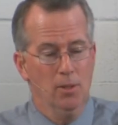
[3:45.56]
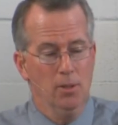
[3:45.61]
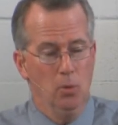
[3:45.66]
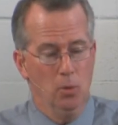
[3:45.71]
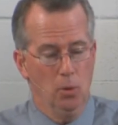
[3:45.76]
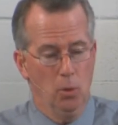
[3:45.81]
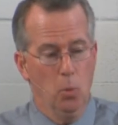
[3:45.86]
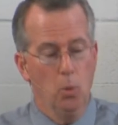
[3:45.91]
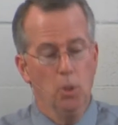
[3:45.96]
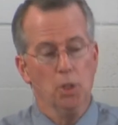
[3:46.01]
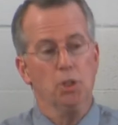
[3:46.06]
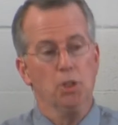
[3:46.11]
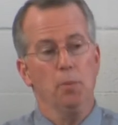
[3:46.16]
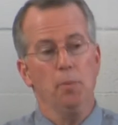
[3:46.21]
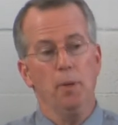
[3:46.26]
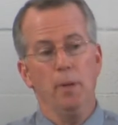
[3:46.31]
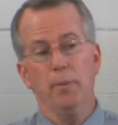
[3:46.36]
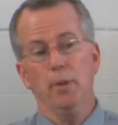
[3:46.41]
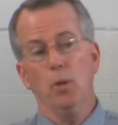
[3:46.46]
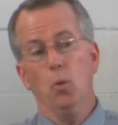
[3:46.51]
or to worship
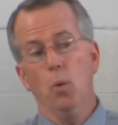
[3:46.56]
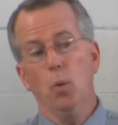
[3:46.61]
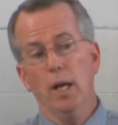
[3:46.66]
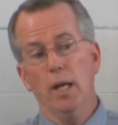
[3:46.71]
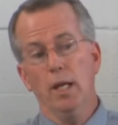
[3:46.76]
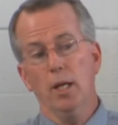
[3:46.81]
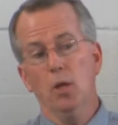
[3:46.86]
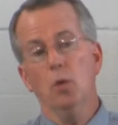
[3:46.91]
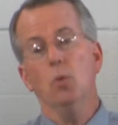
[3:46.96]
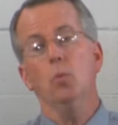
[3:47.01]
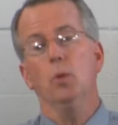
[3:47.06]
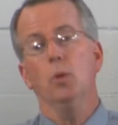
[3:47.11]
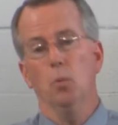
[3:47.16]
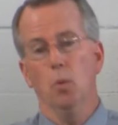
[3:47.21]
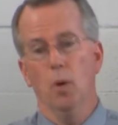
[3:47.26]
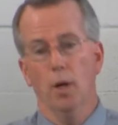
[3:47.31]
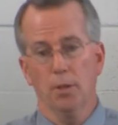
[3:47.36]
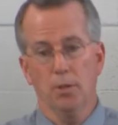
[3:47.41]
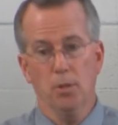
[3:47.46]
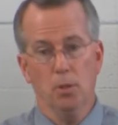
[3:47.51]
him in the way you would
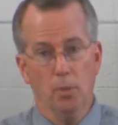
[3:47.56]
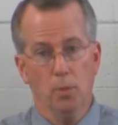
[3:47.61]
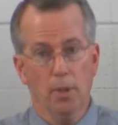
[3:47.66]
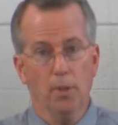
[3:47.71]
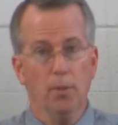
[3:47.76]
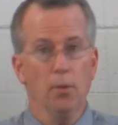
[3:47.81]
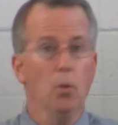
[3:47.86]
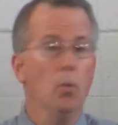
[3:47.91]
want to rather than